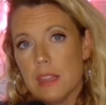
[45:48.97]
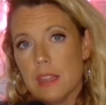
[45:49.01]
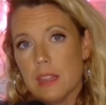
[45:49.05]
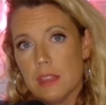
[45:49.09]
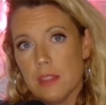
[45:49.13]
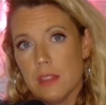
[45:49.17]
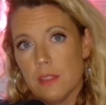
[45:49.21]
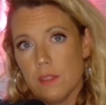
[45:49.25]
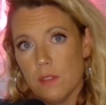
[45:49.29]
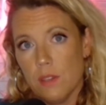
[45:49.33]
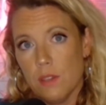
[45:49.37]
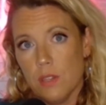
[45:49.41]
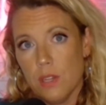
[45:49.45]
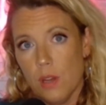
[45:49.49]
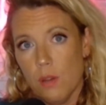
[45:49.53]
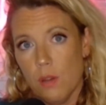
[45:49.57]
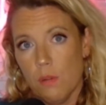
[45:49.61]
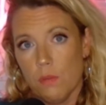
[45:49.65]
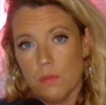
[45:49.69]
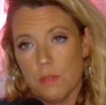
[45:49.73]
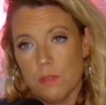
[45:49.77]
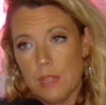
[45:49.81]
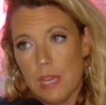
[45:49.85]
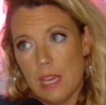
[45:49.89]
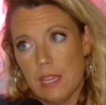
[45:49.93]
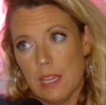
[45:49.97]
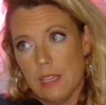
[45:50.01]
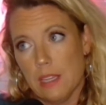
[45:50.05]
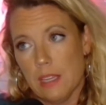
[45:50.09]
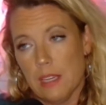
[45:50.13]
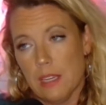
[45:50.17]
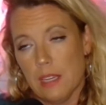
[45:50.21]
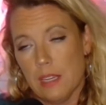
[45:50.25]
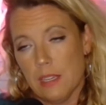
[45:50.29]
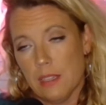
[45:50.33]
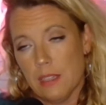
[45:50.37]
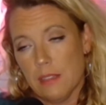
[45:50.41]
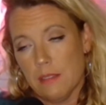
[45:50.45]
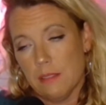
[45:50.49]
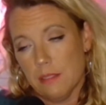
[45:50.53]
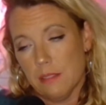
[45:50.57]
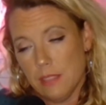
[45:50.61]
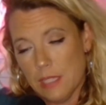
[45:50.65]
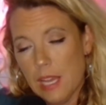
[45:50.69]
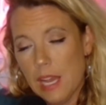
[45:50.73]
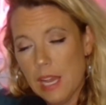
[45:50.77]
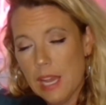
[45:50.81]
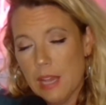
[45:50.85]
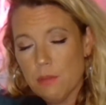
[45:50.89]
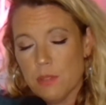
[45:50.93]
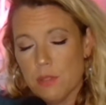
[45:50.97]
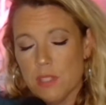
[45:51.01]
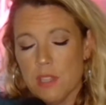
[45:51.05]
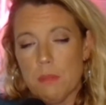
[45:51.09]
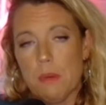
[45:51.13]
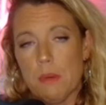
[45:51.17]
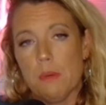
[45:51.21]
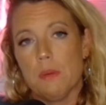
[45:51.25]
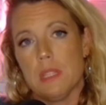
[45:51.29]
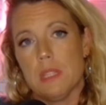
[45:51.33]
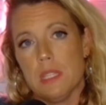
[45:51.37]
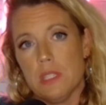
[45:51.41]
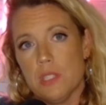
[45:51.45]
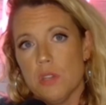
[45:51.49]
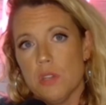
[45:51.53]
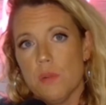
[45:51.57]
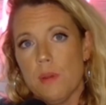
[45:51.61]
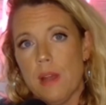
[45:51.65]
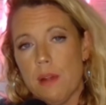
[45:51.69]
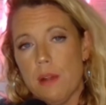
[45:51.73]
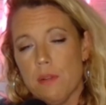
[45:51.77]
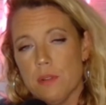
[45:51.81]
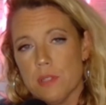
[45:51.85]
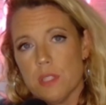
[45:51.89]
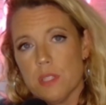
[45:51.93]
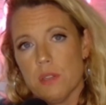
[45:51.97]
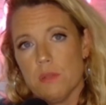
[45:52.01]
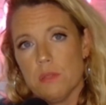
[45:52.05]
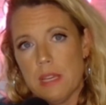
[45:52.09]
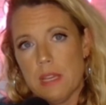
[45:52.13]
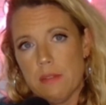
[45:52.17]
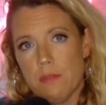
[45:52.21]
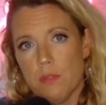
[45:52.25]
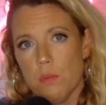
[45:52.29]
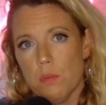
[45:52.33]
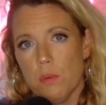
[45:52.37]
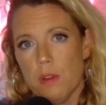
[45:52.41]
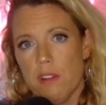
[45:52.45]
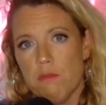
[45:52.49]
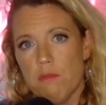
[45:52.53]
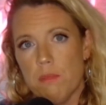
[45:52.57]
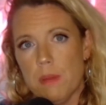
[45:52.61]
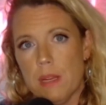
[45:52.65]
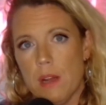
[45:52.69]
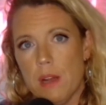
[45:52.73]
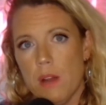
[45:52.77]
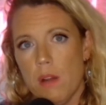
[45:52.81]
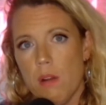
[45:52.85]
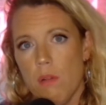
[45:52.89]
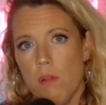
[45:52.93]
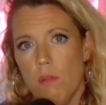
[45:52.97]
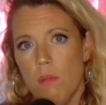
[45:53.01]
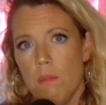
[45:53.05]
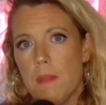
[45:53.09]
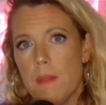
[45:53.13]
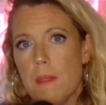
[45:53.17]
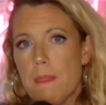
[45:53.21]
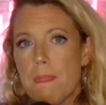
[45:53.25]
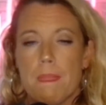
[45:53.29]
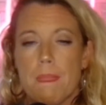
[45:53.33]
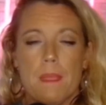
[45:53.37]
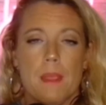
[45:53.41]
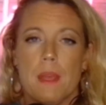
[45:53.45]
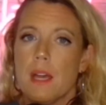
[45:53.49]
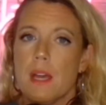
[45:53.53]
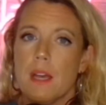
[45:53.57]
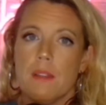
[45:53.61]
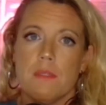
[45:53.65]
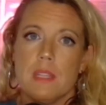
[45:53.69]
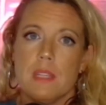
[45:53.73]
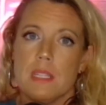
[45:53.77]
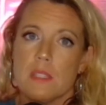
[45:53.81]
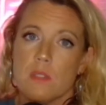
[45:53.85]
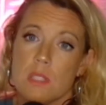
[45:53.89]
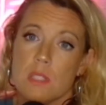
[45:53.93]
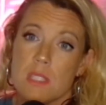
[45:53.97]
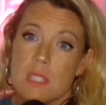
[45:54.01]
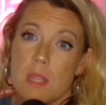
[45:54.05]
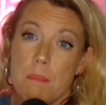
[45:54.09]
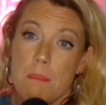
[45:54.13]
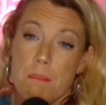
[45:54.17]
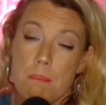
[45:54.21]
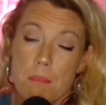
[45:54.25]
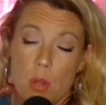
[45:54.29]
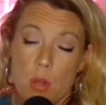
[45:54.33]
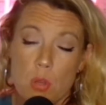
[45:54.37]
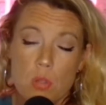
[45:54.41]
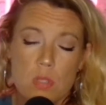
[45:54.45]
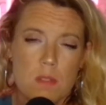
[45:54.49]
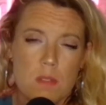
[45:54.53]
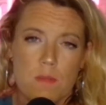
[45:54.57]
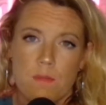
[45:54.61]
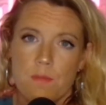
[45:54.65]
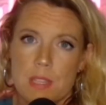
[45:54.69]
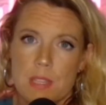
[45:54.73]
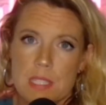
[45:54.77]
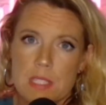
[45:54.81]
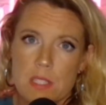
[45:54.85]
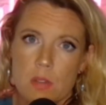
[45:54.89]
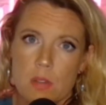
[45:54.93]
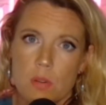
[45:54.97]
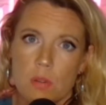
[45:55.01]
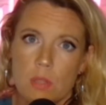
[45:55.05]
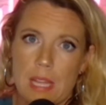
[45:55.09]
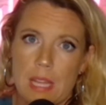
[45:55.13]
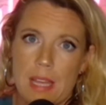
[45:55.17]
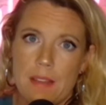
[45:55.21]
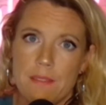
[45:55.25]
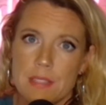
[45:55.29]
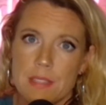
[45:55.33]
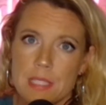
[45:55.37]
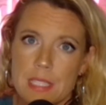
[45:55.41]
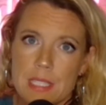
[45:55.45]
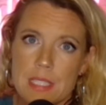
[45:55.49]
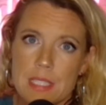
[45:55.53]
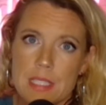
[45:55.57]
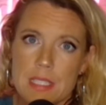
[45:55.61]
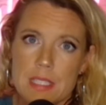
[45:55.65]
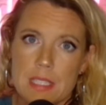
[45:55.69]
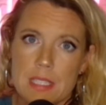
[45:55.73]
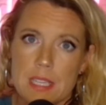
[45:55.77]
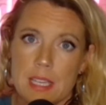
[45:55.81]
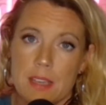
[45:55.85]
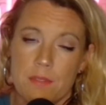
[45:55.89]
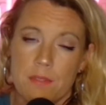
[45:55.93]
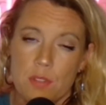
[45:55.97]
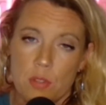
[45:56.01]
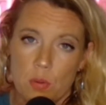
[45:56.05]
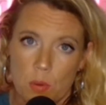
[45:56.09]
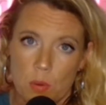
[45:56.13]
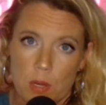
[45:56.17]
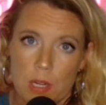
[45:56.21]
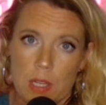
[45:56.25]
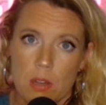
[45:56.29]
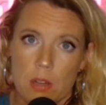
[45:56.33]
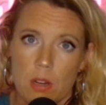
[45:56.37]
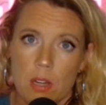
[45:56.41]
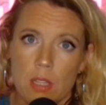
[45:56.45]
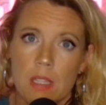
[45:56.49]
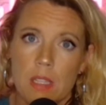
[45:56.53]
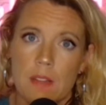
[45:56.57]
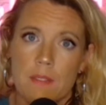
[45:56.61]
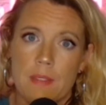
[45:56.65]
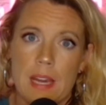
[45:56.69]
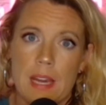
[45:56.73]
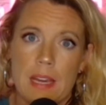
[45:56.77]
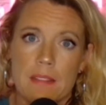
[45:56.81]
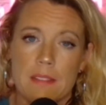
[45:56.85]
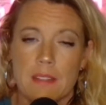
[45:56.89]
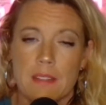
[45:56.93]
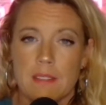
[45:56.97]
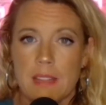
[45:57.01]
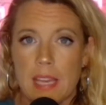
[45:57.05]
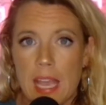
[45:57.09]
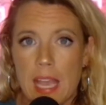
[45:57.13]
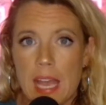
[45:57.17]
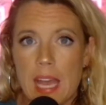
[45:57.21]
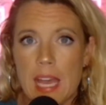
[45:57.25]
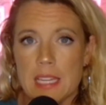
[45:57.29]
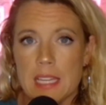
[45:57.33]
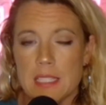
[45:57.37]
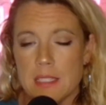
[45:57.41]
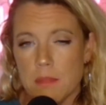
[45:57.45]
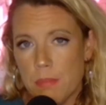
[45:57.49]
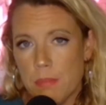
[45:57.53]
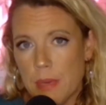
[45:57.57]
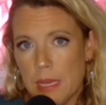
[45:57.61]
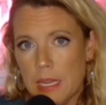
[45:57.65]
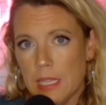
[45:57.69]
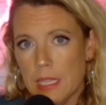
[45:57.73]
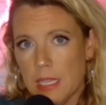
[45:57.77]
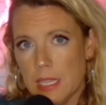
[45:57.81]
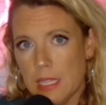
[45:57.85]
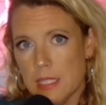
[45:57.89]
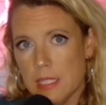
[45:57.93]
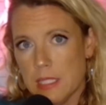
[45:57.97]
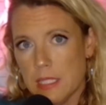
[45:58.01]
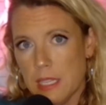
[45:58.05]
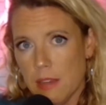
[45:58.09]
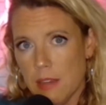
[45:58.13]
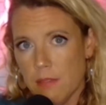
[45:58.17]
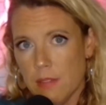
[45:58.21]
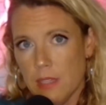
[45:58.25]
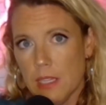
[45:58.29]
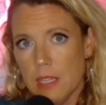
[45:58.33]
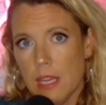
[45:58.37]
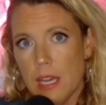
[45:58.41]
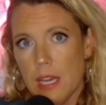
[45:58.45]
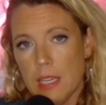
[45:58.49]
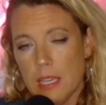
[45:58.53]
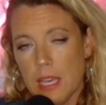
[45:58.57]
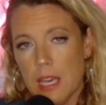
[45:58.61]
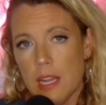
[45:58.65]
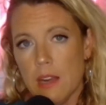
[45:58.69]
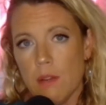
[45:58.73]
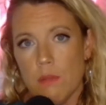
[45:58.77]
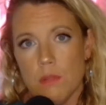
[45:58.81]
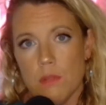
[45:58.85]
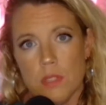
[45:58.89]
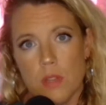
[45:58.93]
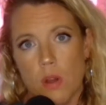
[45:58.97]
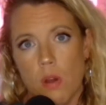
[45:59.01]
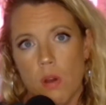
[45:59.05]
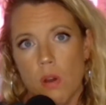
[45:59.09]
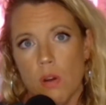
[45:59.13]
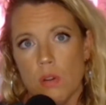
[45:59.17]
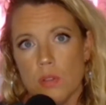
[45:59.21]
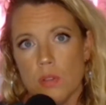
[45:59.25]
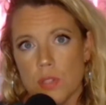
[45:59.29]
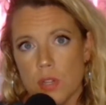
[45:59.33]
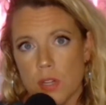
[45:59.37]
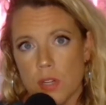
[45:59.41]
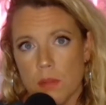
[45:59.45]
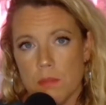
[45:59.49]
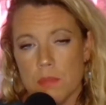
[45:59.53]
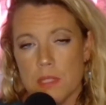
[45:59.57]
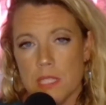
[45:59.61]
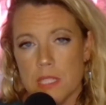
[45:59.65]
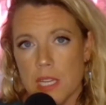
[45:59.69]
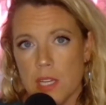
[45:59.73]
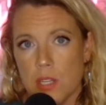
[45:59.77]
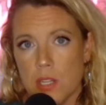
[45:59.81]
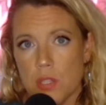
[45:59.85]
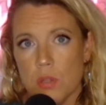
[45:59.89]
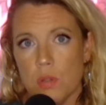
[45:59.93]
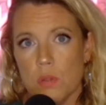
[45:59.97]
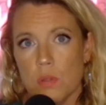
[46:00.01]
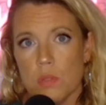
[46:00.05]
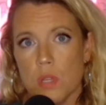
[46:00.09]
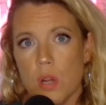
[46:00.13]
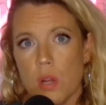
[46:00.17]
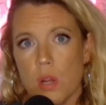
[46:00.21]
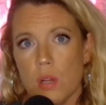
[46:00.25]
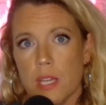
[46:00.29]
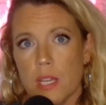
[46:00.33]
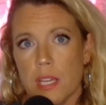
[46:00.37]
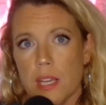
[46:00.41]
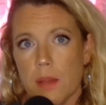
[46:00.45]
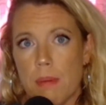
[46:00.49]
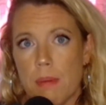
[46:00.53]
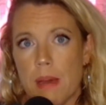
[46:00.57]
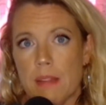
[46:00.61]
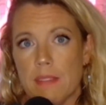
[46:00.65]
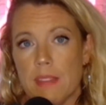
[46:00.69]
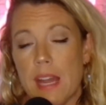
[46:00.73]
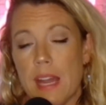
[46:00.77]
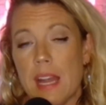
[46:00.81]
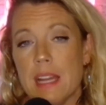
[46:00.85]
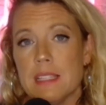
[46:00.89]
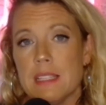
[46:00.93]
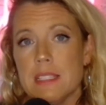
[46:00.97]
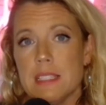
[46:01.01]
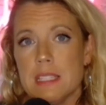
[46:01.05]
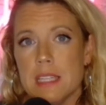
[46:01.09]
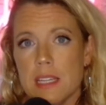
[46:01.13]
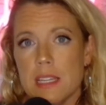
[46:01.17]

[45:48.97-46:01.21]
that, yeah, it was going to be within 2 hours, so David would have been home. This is the most physical evidence, if you want to call it that they had to pin against David. Again, it was all circumstantial, talking about the idea